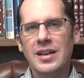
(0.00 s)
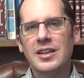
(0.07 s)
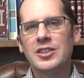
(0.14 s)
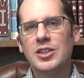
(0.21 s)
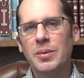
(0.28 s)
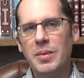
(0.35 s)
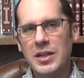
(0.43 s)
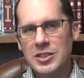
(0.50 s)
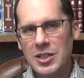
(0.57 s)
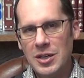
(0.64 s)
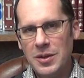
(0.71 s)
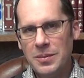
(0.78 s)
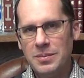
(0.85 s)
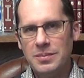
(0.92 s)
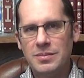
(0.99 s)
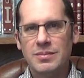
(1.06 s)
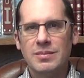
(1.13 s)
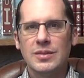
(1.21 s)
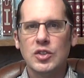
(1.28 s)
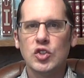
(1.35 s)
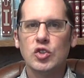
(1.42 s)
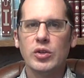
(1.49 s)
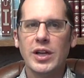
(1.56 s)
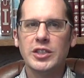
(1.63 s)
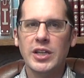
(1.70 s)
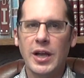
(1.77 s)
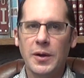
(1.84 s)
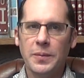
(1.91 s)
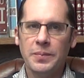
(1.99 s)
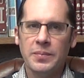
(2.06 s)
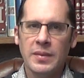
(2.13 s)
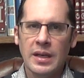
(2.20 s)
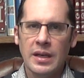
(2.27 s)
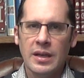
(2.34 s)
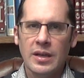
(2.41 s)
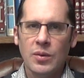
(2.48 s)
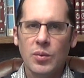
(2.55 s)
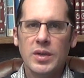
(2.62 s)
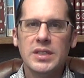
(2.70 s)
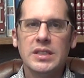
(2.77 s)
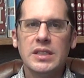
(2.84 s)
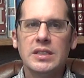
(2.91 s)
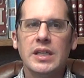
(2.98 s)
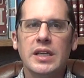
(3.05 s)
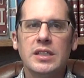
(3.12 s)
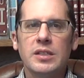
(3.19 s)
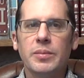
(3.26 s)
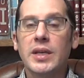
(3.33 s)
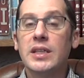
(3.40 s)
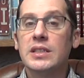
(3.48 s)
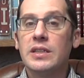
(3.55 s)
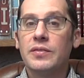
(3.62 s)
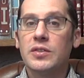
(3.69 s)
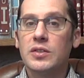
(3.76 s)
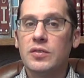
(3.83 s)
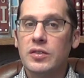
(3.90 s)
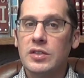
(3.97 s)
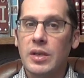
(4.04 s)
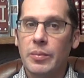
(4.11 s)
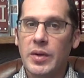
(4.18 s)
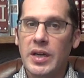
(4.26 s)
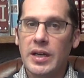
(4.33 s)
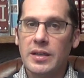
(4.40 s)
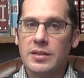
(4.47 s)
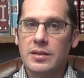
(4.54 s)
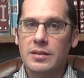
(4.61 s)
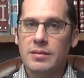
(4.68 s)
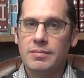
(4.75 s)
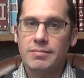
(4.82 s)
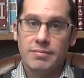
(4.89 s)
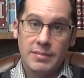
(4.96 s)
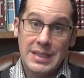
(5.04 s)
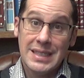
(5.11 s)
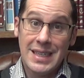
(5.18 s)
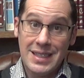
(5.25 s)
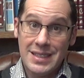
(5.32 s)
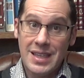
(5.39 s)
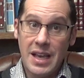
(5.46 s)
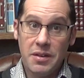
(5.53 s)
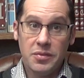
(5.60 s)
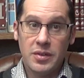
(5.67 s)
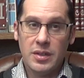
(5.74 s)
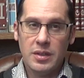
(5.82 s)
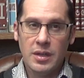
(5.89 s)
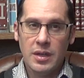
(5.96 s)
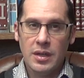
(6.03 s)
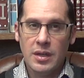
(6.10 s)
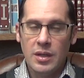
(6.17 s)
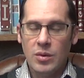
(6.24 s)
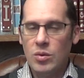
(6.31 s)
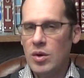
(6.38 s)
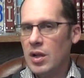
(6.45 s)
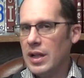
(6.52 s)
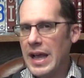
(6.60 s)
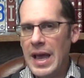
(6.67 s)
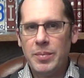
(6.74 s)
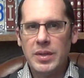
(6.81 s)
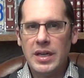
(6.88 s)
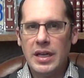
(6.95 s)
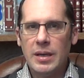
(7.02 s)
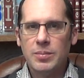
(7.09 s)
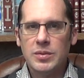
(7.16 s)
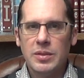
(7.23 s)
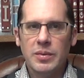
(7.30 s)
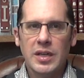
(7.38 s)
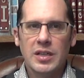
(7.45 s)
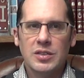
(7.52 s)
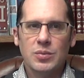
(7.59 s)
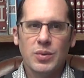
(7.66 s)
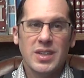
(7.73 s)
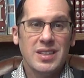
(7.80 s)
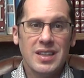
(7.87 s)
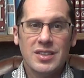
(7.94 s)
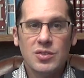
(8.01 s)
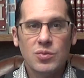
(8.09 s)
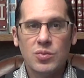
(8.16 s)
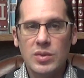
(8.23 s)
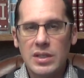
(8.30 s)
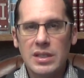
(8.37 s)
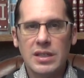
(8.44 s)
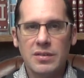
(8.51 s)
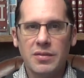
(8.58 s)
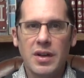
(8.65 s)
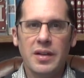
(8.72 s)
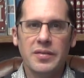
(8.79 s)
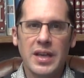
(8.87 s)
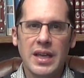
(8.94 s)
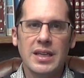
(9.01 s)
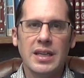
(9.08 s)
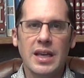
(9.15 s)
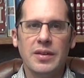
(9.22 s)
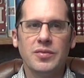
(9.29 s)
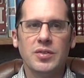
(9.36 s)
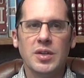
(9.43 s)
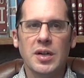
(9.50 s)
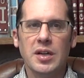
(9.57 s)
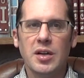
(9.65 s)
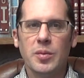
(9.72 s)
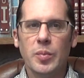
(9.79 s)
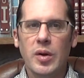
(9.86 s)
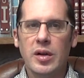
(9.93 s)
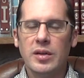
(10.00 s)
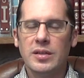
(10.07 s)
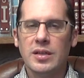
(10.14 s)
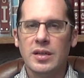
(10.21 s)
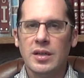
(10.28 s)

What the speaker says: Shabbat Shalom. Stretch out. What does it take to make a difference for someone else? It takes effort. We're all happy to help someone else when it doesn't really involve any effort on our part.